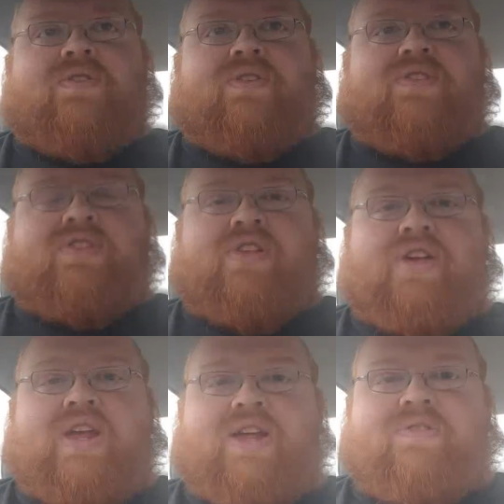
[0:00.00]

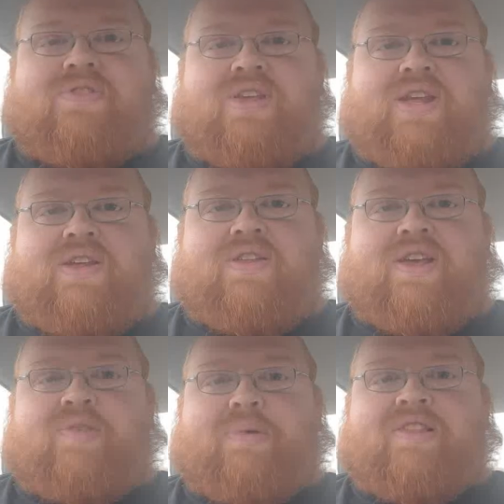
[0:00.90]
slaves, the
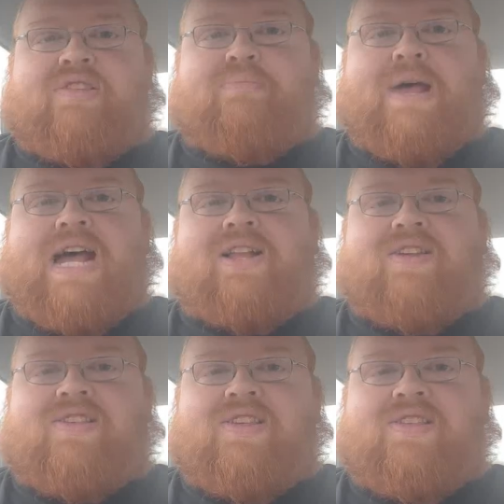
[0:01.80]
expensive
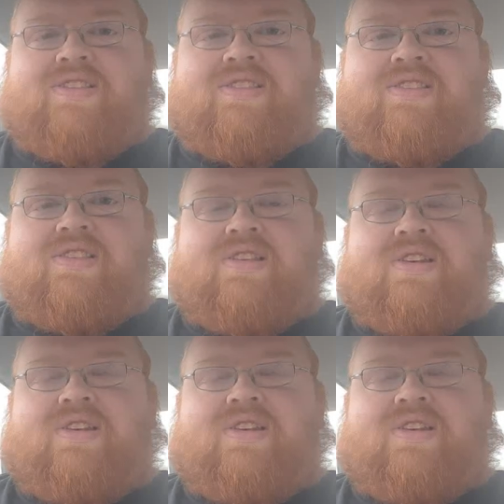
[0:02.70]
palaces,